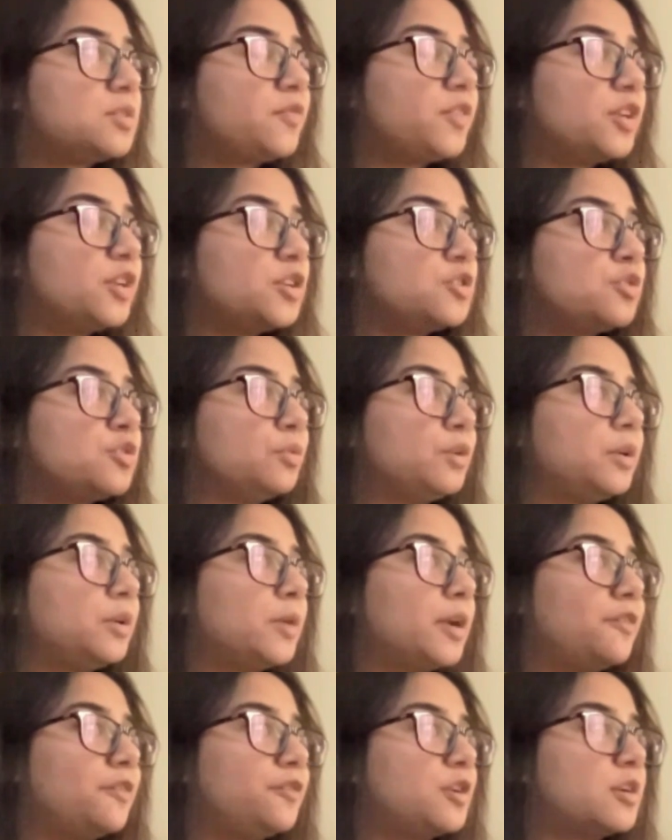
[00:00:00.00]
finished shooting
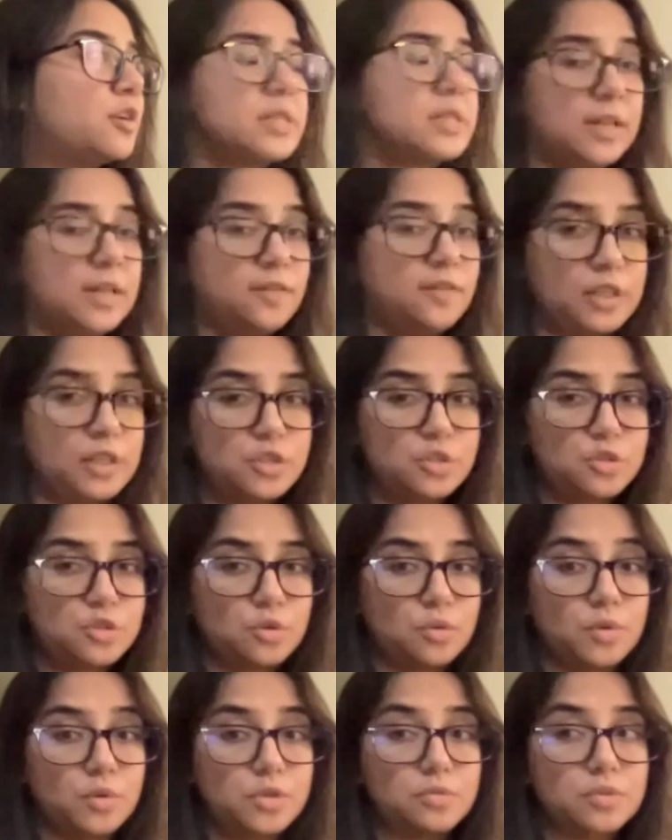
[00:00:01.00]
my first Netflix show,
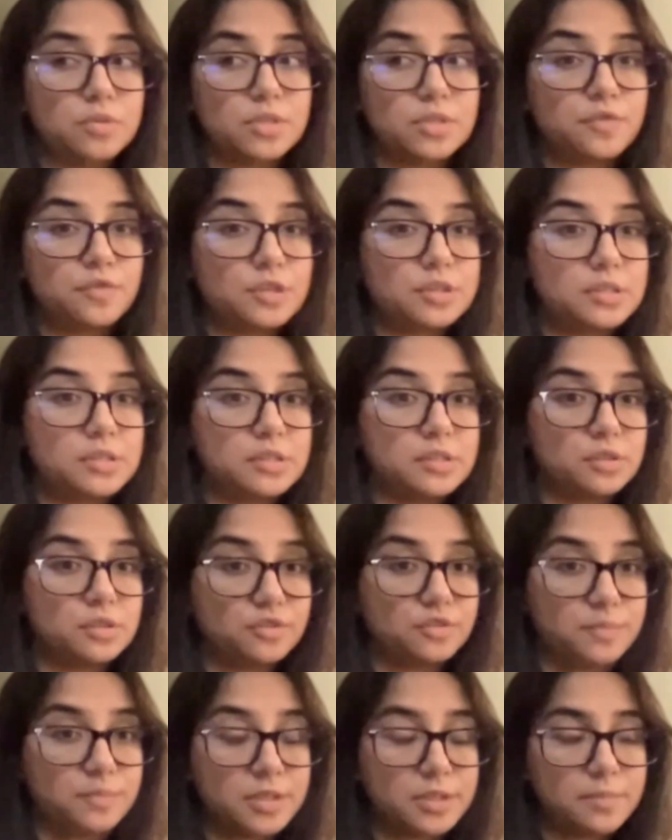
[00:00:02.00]
which was the first season of
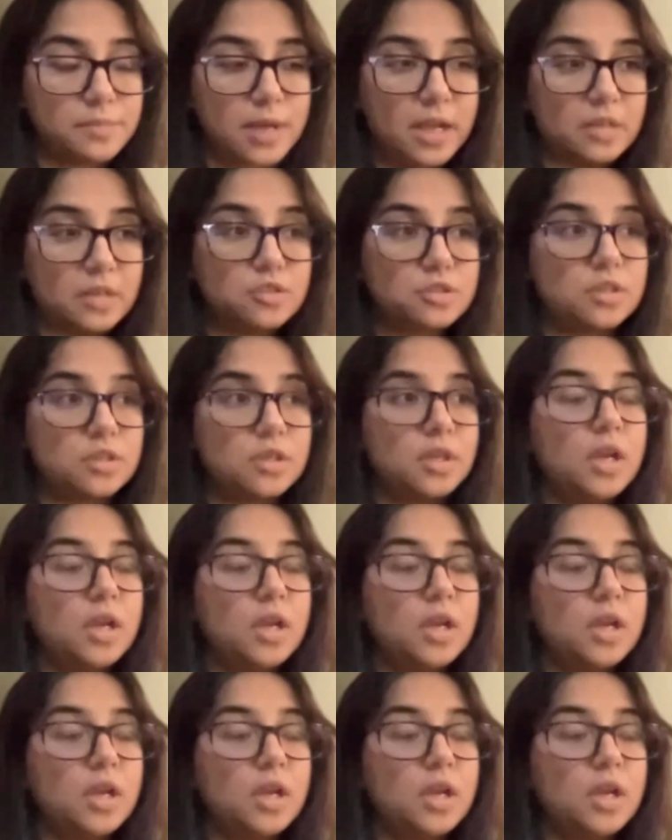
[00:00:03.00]
Mismatched.